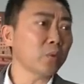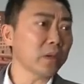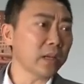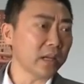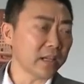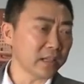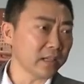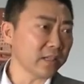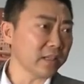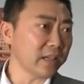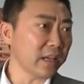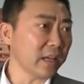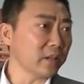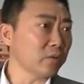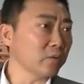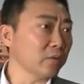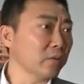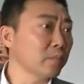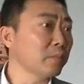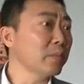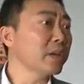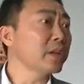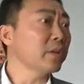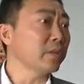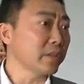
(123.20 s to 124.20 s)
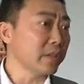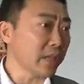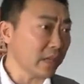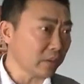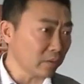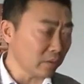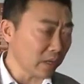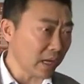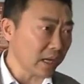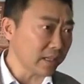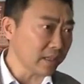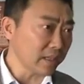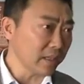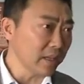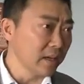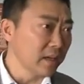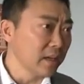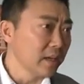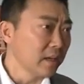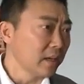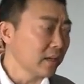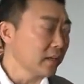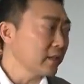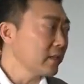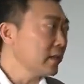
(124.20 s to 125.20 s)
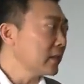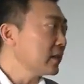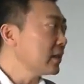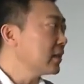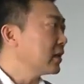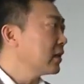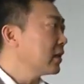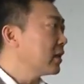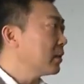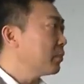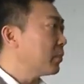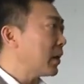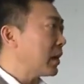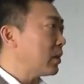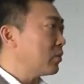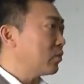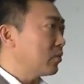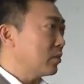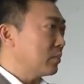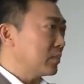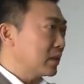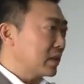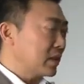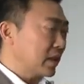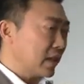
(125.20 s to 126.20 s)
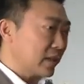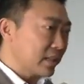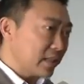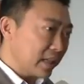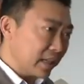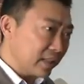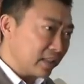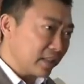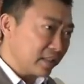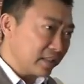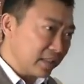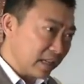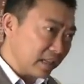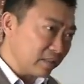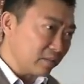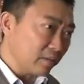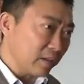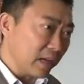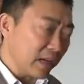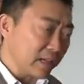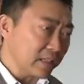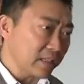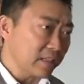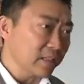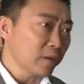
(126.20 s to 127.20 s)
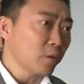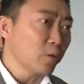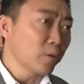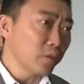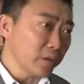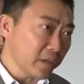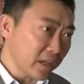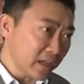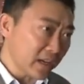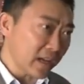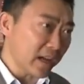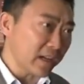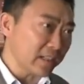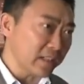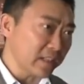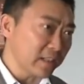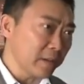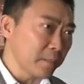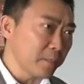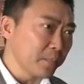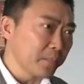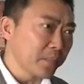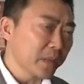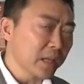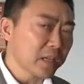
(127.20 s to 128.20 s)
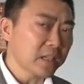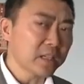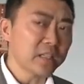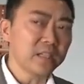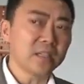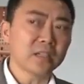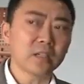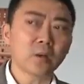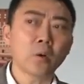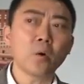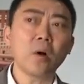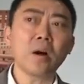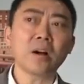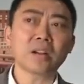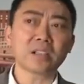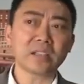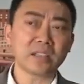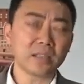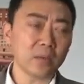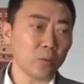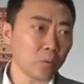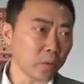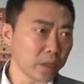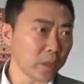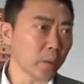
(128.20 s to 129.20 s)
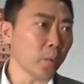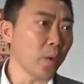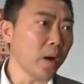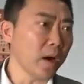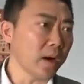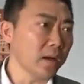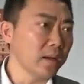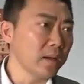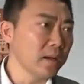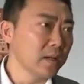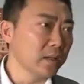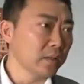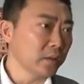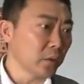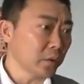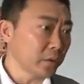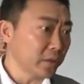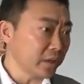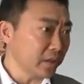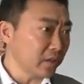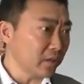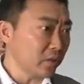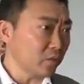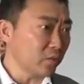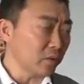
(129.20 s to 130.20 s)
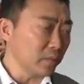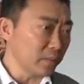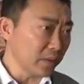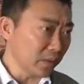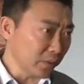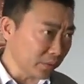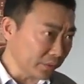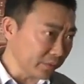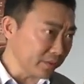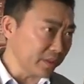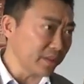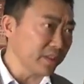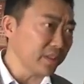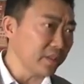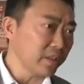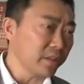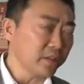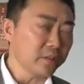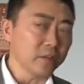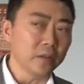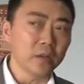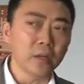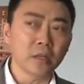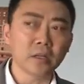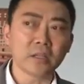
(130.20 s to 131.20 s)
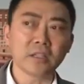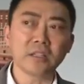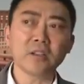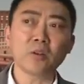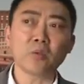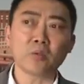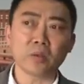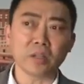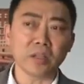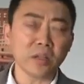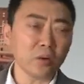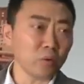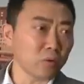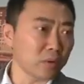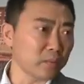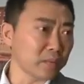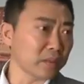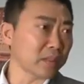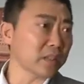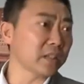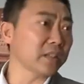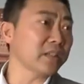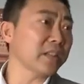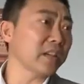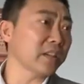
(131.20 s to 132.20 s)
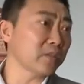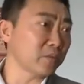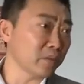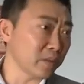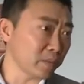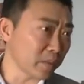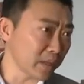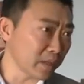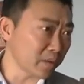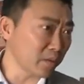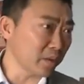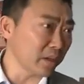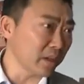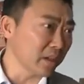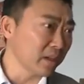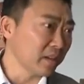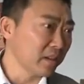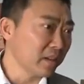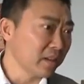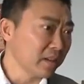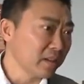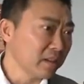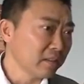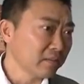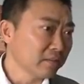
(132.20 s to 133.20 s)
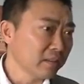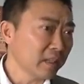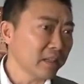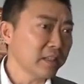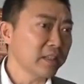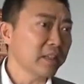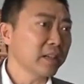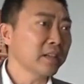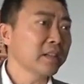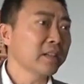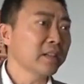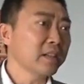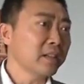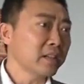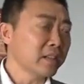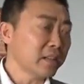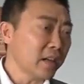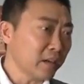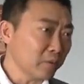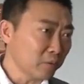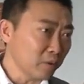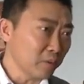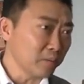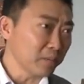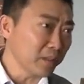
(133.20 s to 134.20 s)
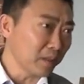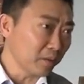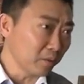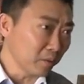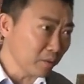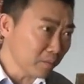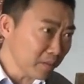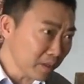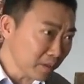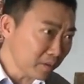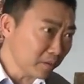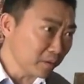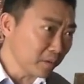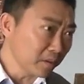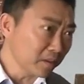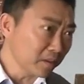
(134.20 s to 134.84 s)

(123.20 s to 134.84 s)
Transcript: materials and without waste. Waste from the demolished buildings, industrial waste, or even mine tailings can be used to build structures with our recycling treatment.